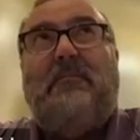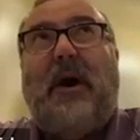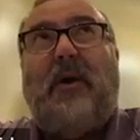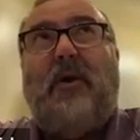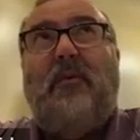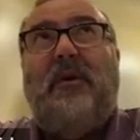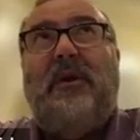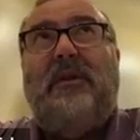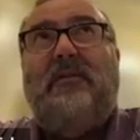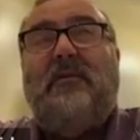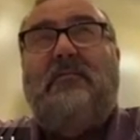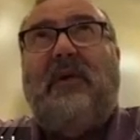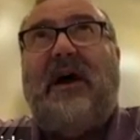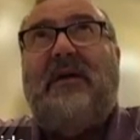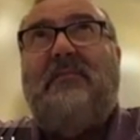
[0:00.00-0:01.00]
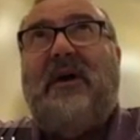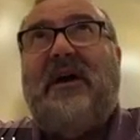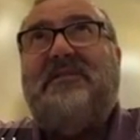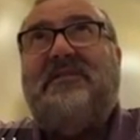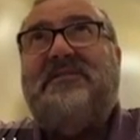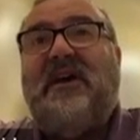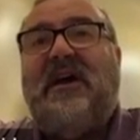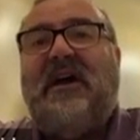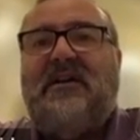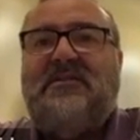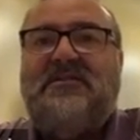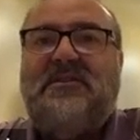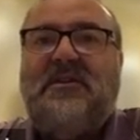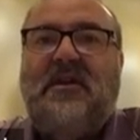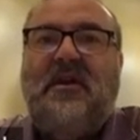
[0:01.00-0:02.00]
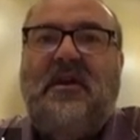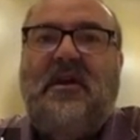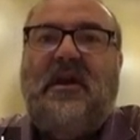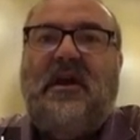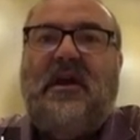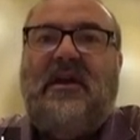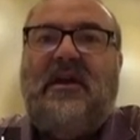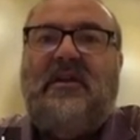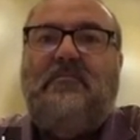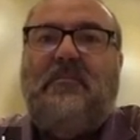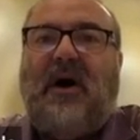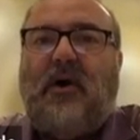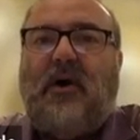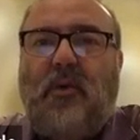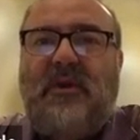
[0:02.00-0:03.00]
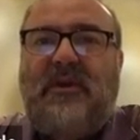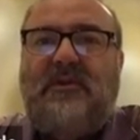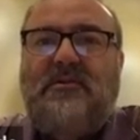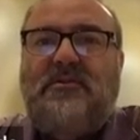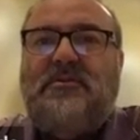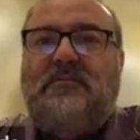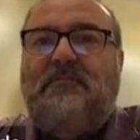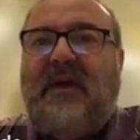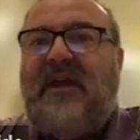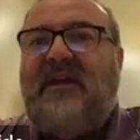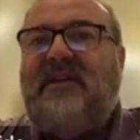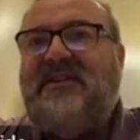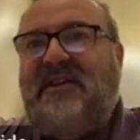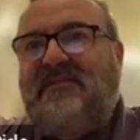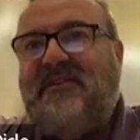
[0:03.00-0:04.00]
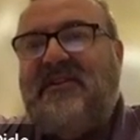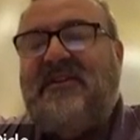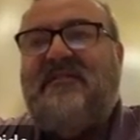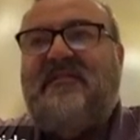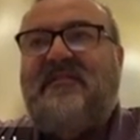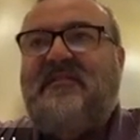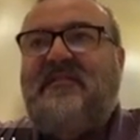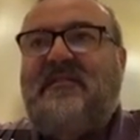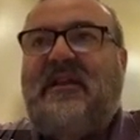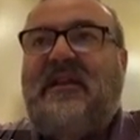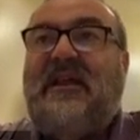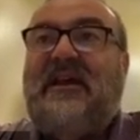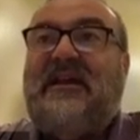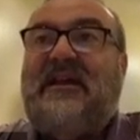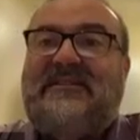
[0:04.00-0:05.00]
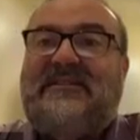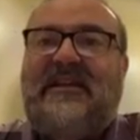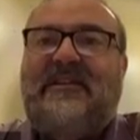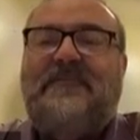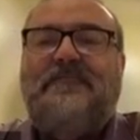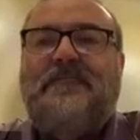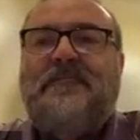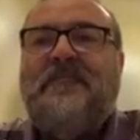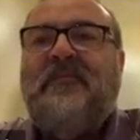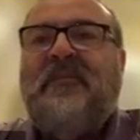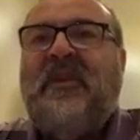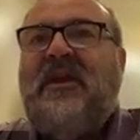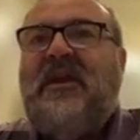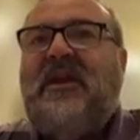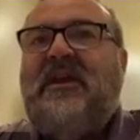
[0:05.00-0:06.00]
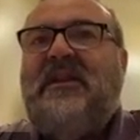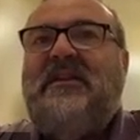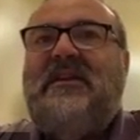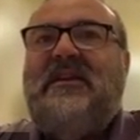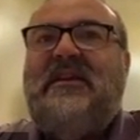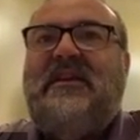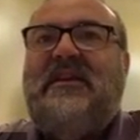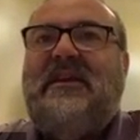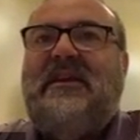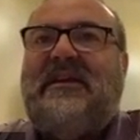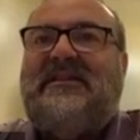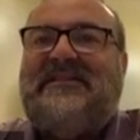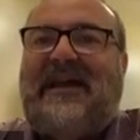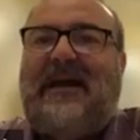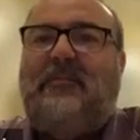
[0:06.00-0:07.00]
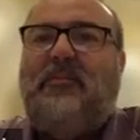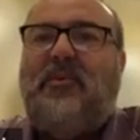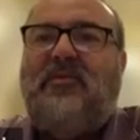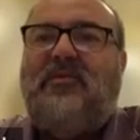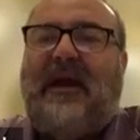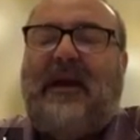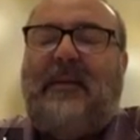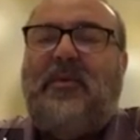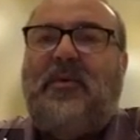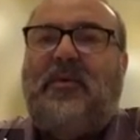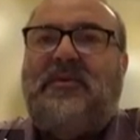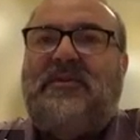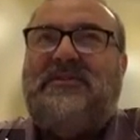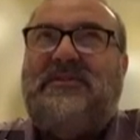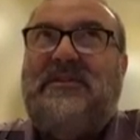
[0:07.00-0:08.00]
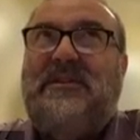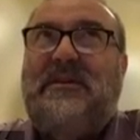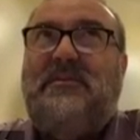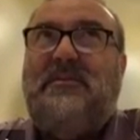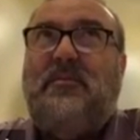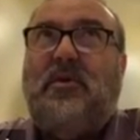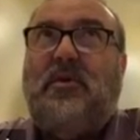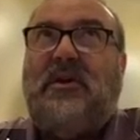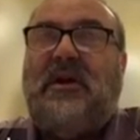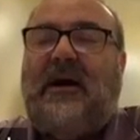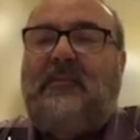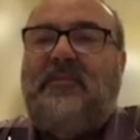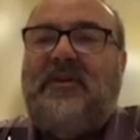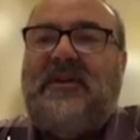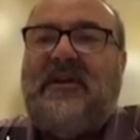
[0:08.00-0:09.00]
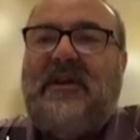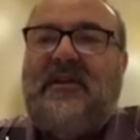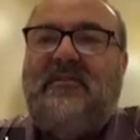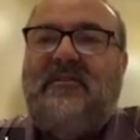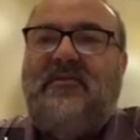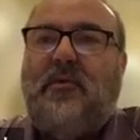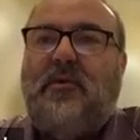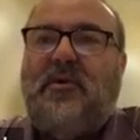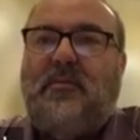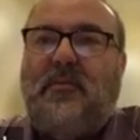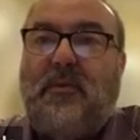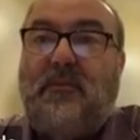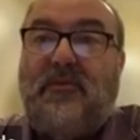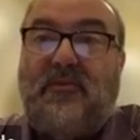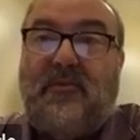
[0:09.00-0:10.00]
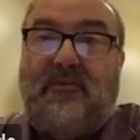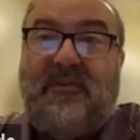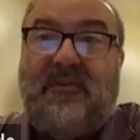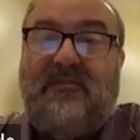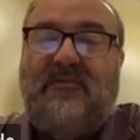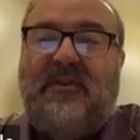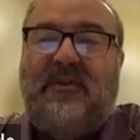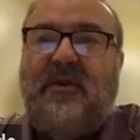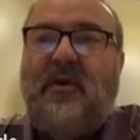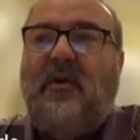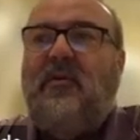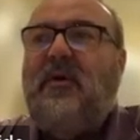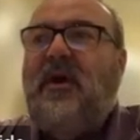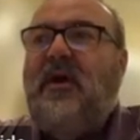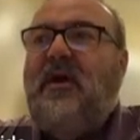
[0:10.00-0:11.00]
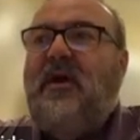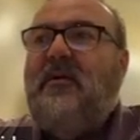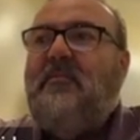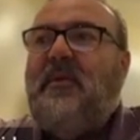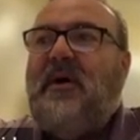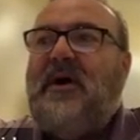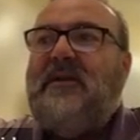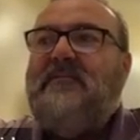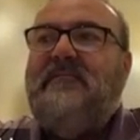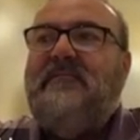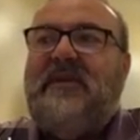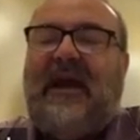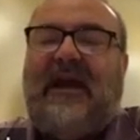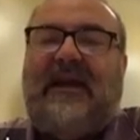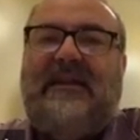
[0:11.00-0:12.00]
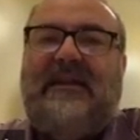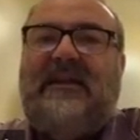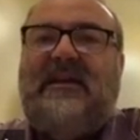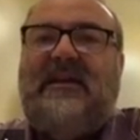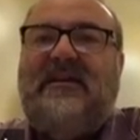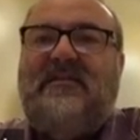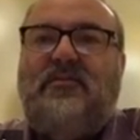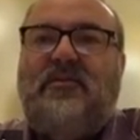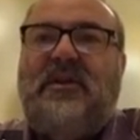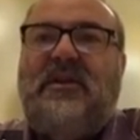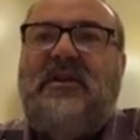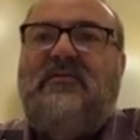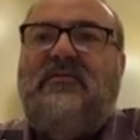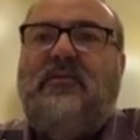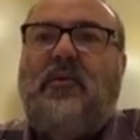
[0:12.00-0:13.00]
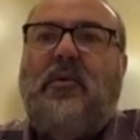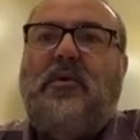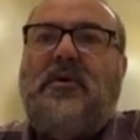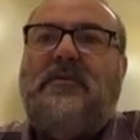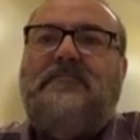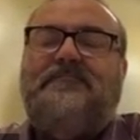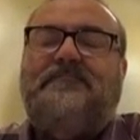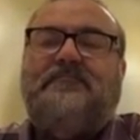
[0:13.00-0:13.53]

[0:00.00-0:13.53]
borrowing to buy back stocks and borrowing to pay dividends. And like I said, in the example of Apple, this is a little bit more complicated for the purpose of this video, but the idea is really for